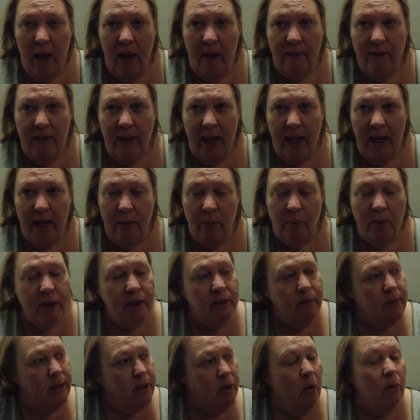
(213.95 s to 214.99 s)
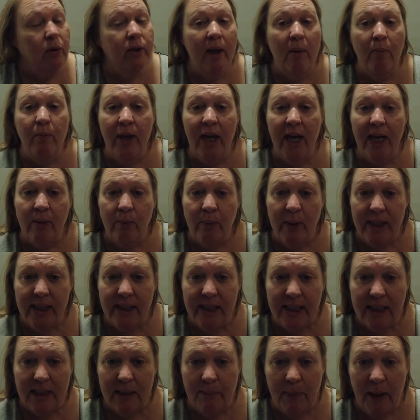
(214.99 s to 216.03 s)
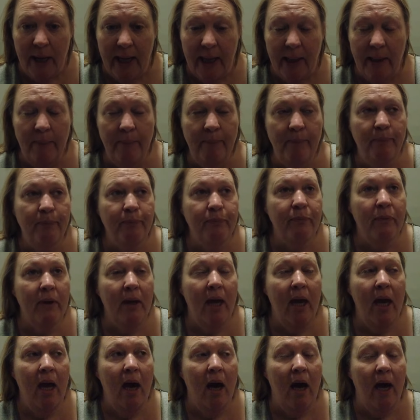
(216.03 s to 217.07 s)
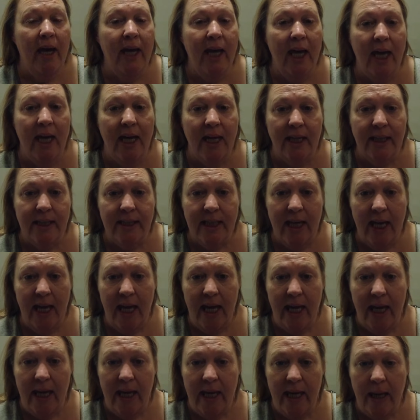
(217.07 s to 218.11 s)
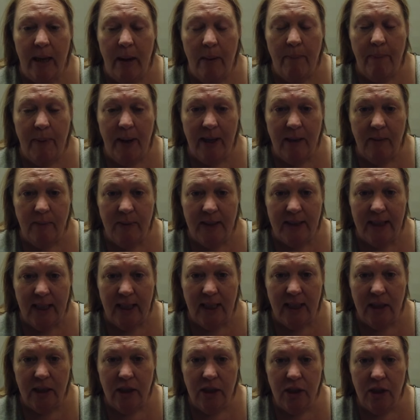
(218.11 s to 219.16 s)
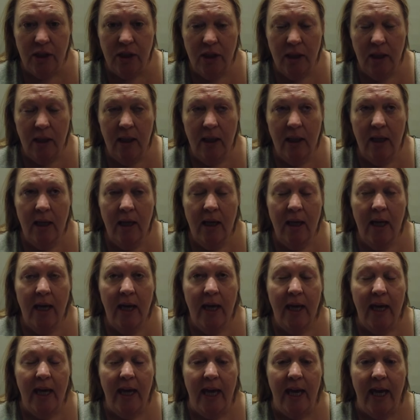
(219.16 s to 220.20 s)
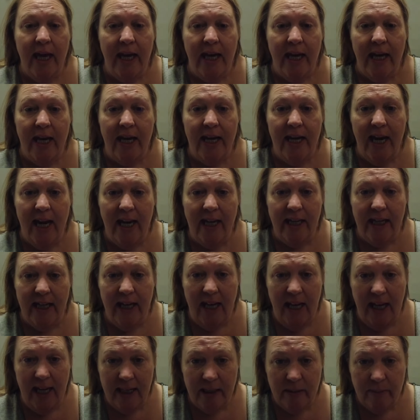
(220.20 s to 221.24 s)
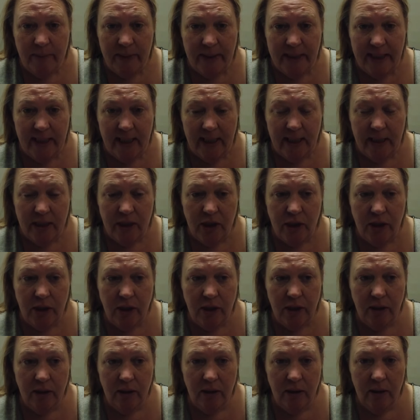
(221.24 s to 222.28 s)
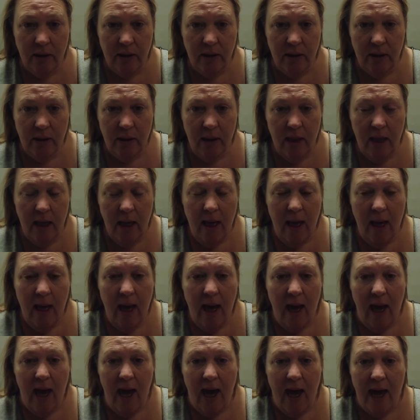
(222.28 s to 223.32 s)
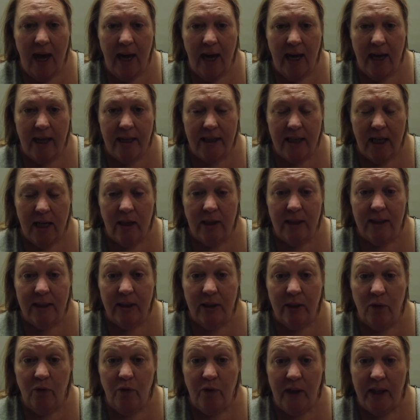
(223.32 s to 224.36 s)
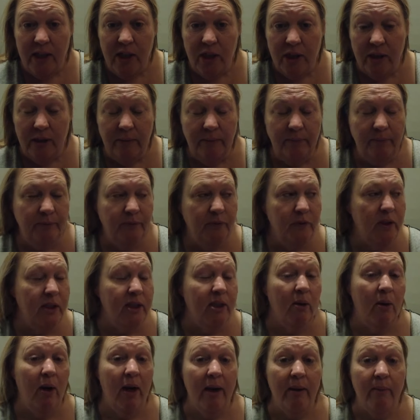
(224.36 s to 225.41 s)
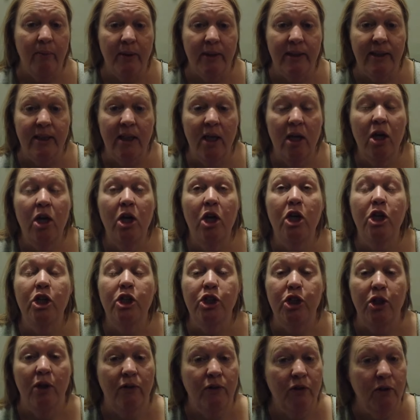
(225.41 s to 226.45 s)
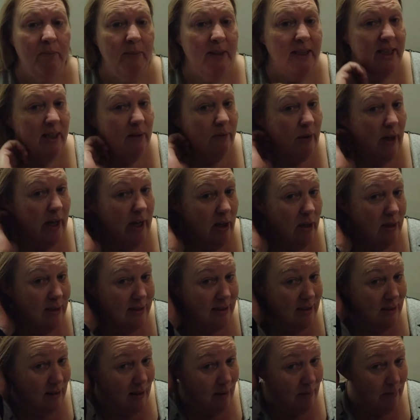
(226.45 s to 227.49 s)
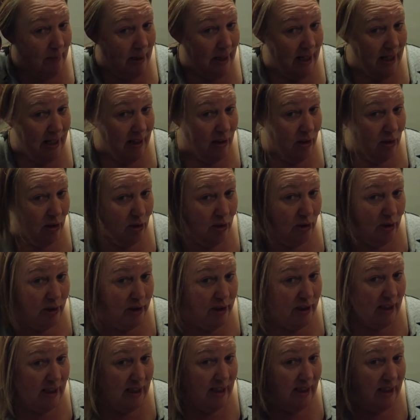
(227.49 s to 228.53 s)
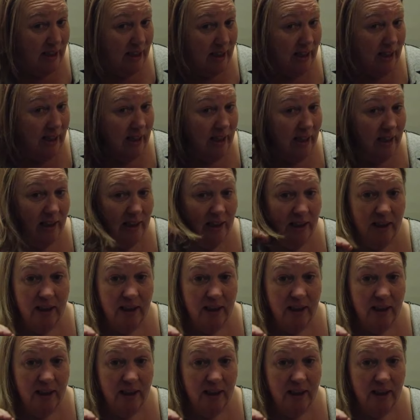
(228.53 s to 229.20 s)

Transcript: and then what should we do? Oh, then we went to the spa. I had a back massage, a neck and head massage, and I also got a facial. So I was chuffed with myself. I also got my hair cut in the,